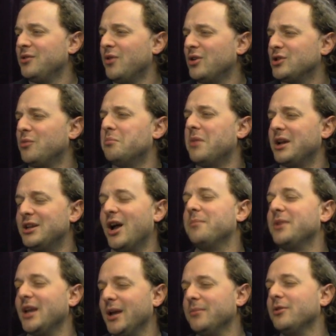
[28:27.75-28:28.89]
You also might not
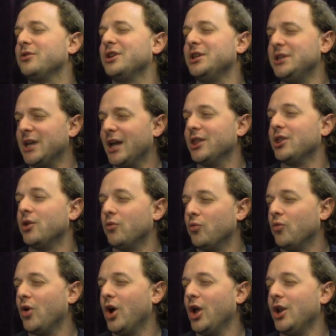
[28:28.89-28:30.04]
be able to get the
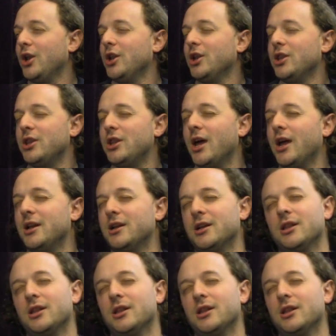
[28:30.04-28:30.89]
one that